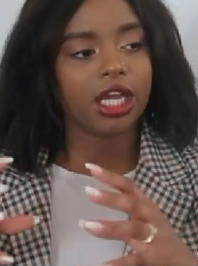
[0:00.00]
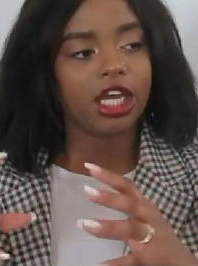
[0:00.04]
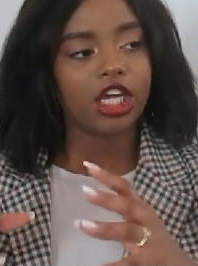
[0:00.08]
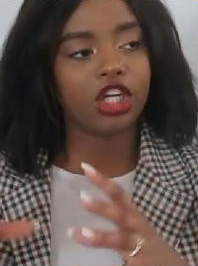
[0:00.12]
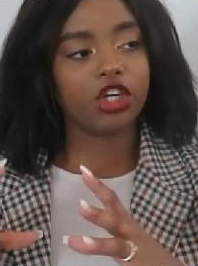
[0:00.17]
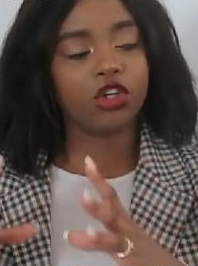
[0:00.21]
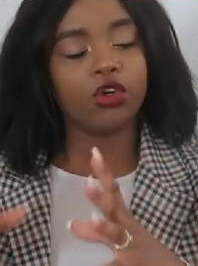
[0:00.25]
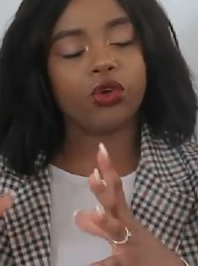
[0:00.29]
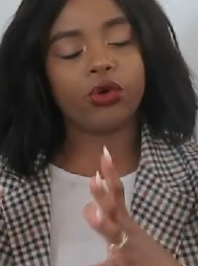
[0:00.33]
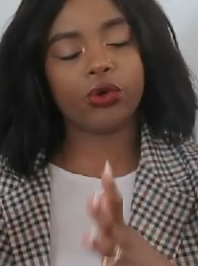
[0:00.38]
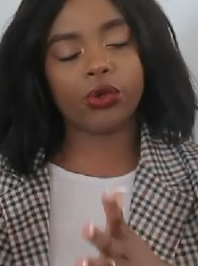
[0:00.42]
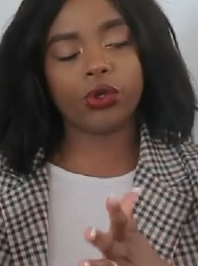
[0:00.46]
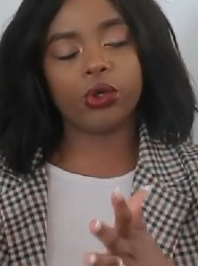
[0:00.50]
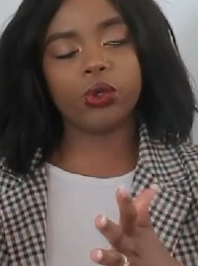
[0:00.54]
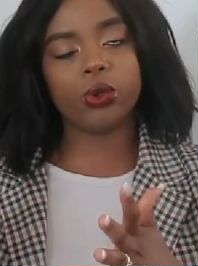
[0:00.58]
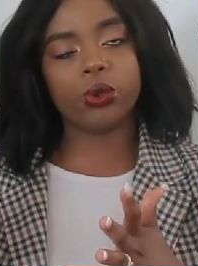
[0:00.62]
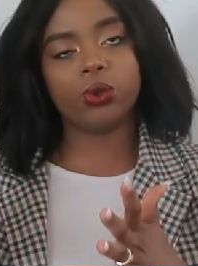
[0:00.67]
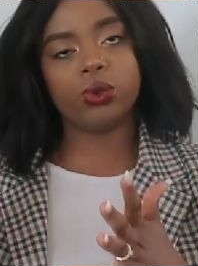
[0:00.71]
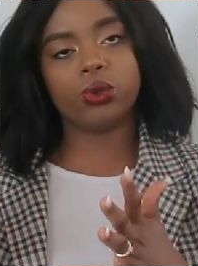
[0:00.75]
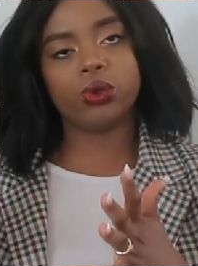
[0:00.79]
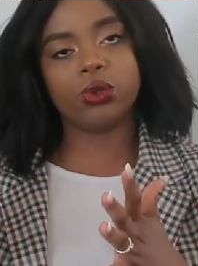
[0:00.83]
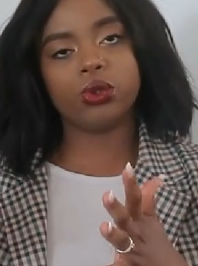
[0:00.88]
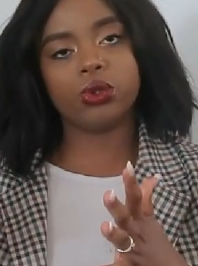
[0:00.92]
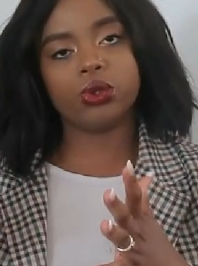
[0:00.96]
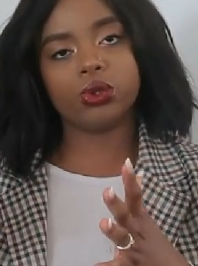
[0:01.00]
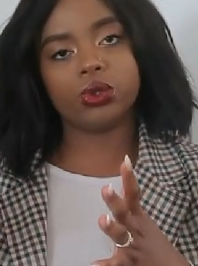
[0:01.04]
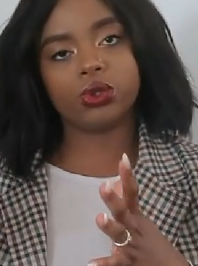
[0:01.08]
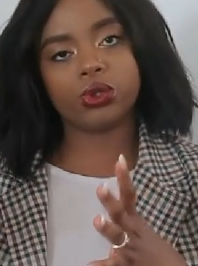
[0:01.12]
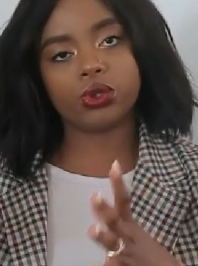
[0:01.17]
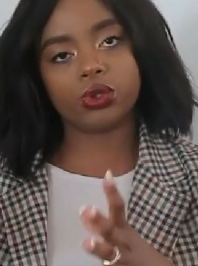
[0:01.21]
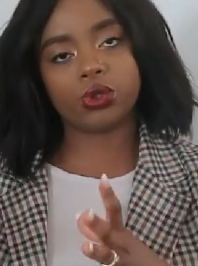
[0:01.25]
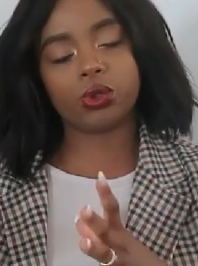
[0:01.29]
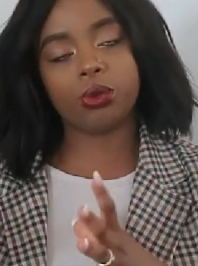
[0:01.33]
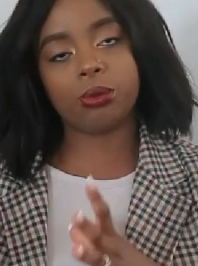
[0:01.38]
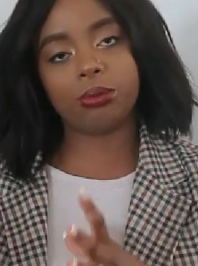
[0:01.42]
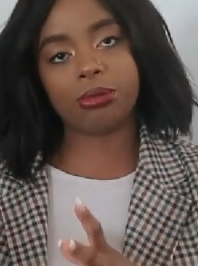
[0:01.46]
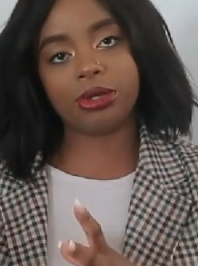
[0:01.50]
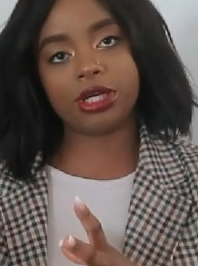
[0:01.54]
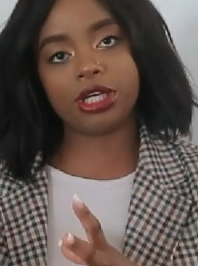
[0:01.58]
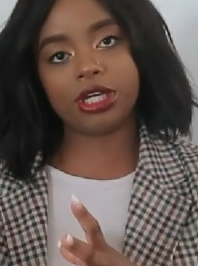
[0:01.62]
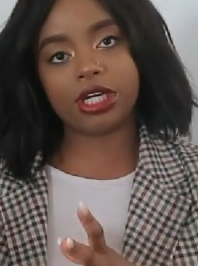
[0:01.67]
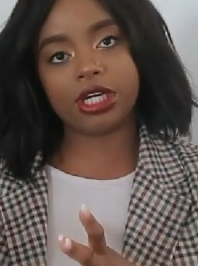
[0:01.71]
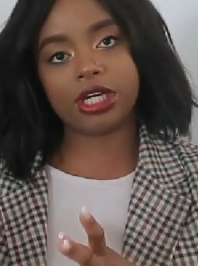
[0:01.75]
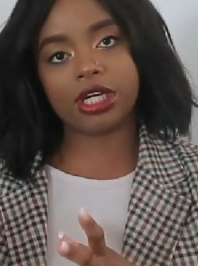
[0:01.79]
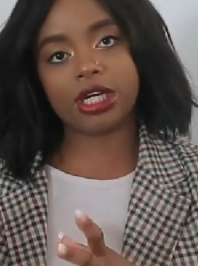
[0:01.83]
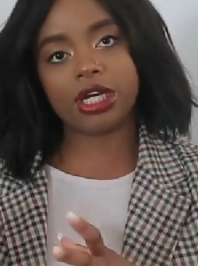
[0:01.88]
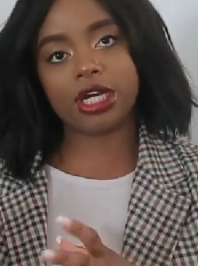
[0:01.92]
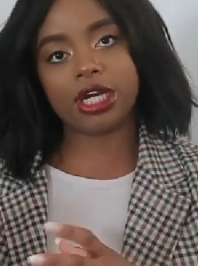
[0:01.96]
it grew so
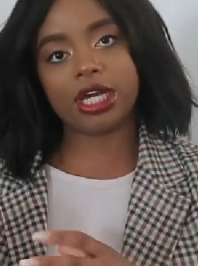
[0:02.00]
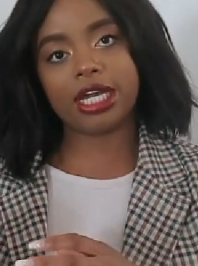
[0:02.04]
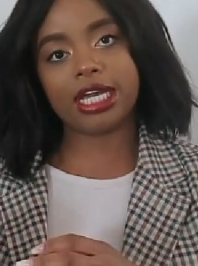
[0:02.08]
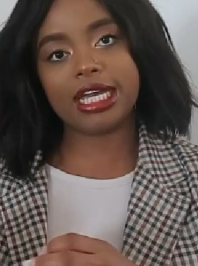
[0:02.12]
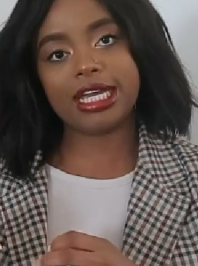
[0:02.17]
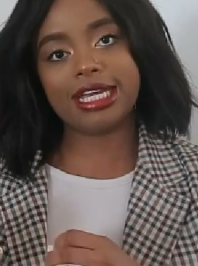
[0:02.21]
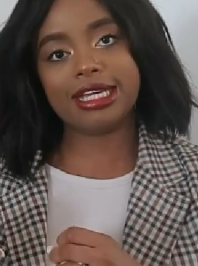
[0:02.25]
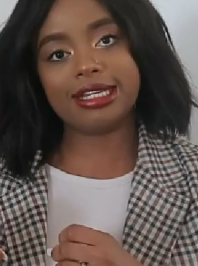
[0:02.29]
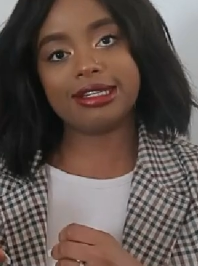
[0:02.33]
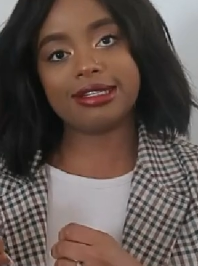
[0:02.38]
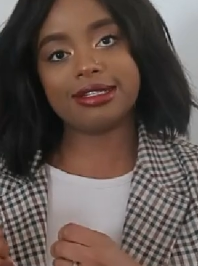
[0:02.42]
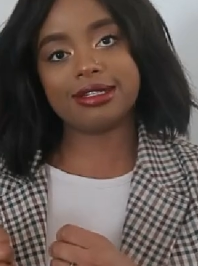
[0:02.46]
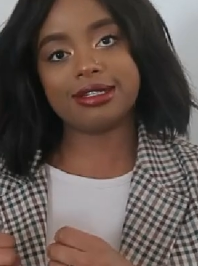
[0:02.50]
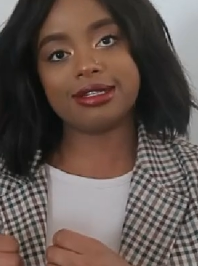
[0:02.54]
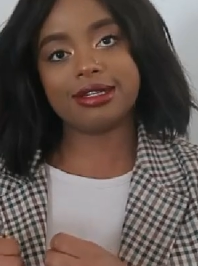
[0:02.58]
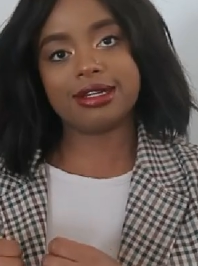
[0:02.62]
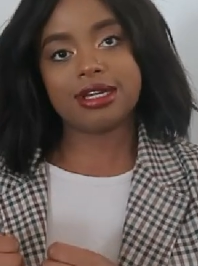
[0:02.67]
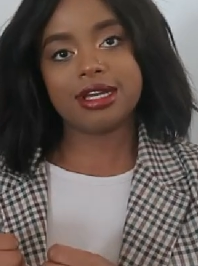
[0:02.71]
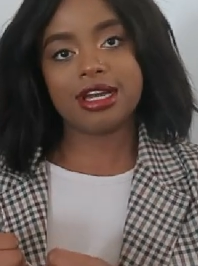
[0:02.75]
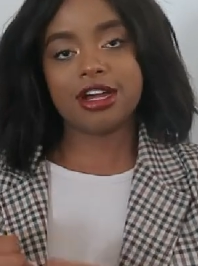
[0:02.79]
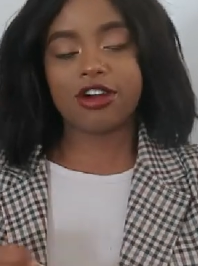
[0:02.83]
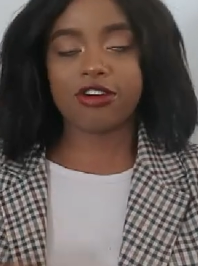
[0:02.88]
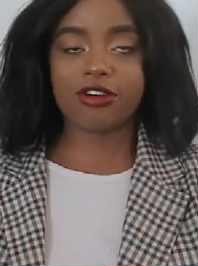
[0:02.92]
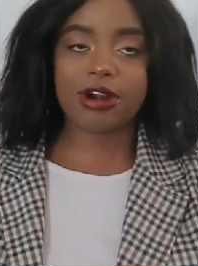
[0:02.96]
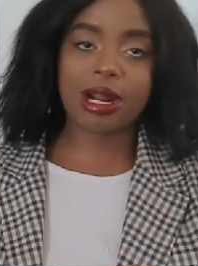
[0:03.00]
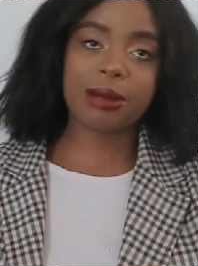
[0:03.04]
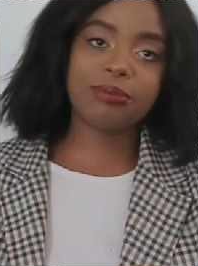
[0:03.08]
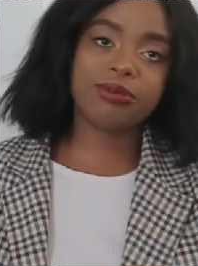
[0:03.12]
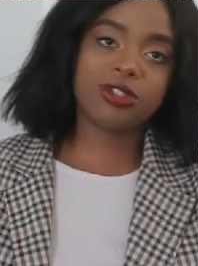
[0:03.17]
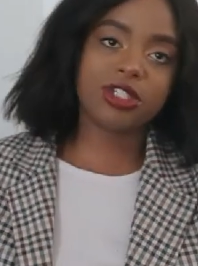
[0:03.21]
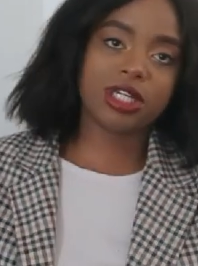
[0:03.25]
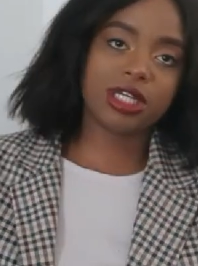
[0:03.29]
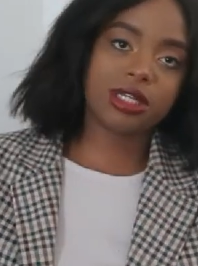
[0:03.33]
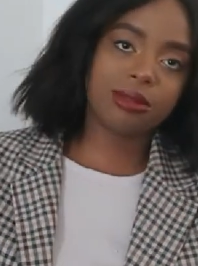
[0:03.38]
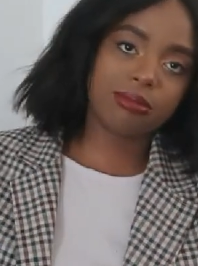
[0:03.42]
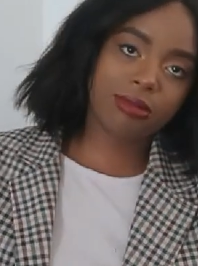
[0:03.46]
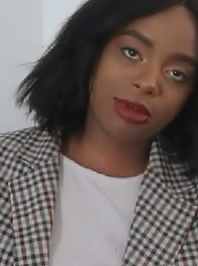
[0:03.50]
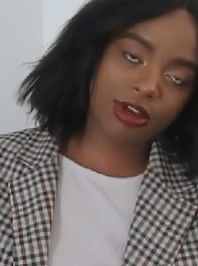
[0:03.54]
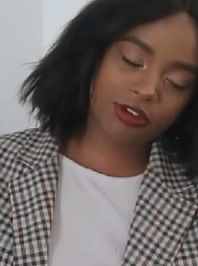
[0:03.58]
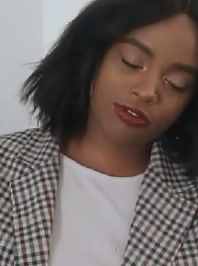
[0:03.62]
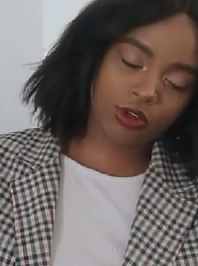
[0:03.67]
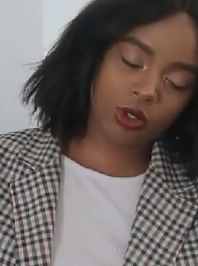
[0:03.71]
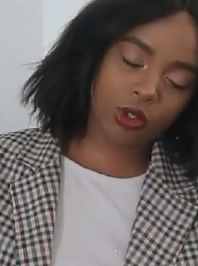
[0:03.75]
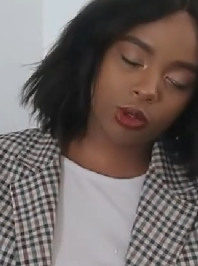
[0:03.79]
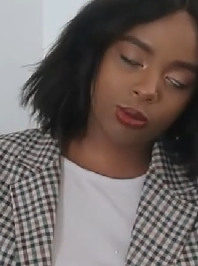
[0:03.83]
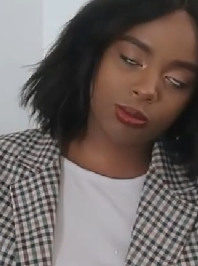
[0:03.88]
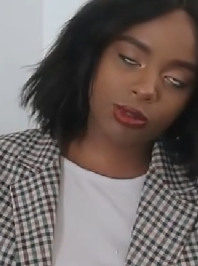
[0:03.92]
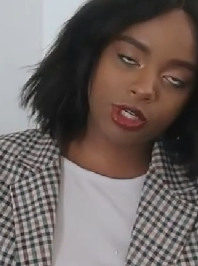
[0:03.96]
big it ruptured my
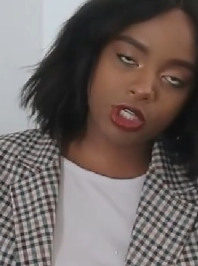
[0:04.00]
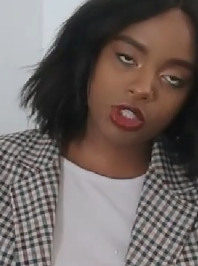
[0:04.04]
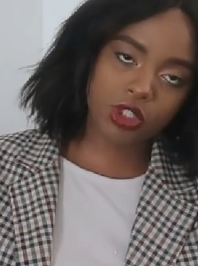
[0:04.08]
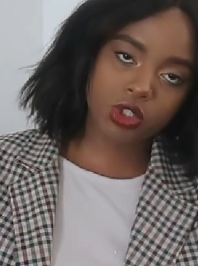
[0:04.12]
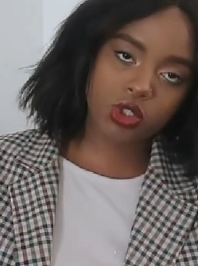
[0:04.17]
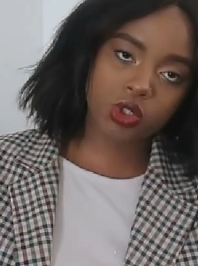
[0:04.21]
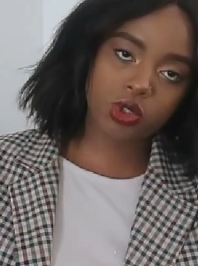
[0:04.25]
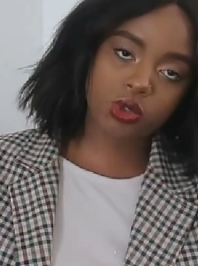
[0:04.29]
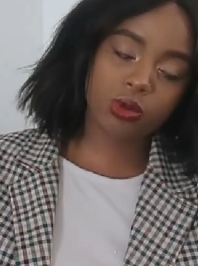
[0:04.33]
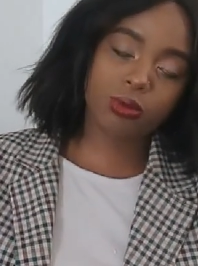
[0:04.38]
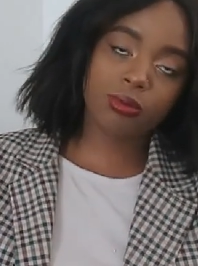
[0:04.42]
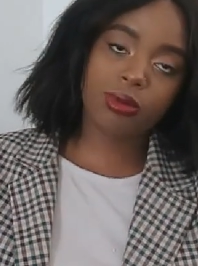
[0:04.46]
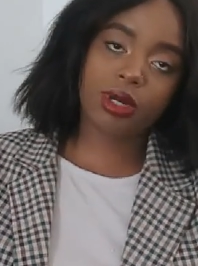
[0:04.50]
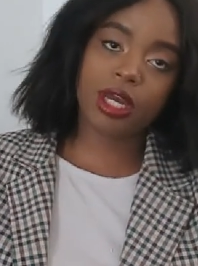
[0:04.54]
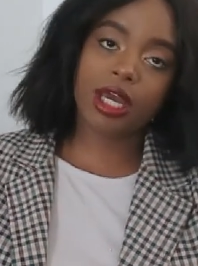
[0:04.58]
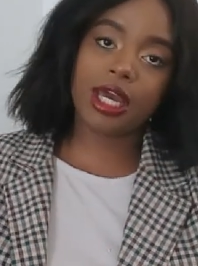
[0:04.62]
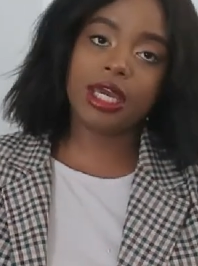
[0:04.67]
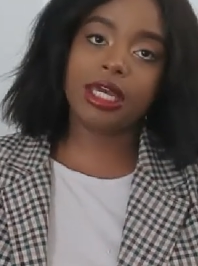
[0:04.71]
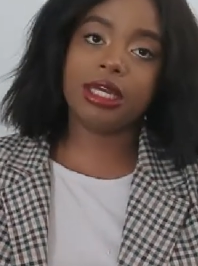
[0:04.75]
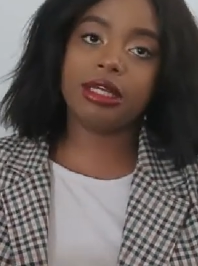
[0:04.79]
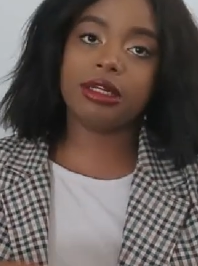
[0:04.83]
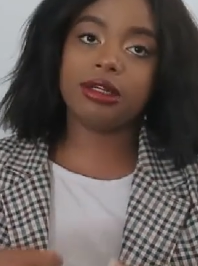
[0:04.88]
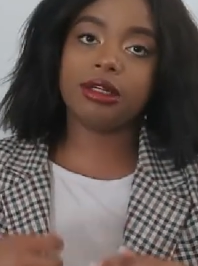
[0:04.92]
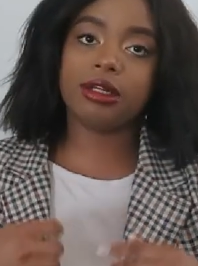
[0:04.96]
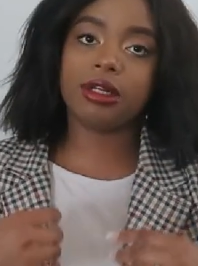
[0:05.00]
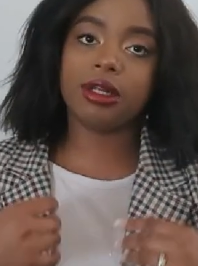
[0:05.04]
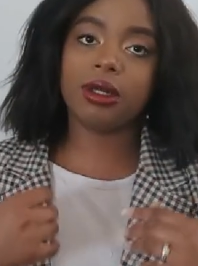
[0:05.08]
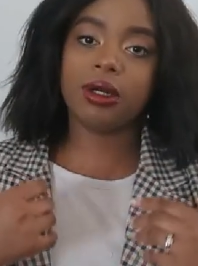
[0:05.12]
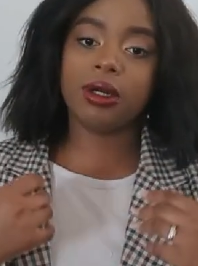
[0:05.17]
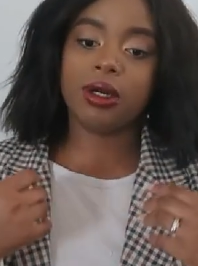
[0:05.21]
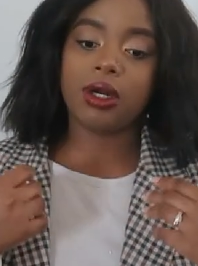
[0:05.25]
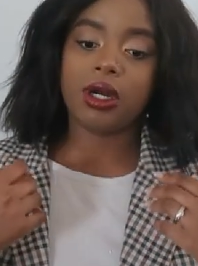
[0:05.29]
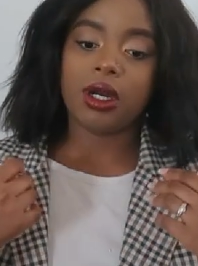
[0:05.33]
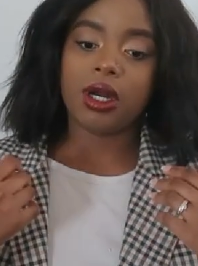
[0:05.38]
fallopian tube and